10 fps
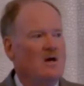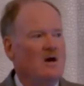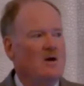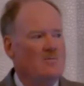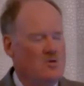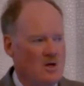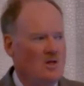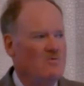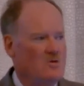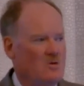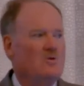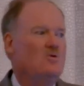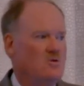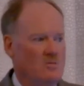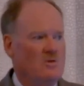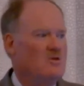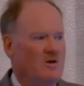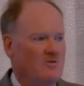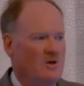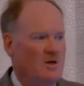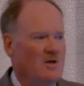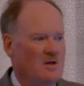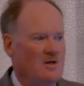our objective is to reduce human suffering.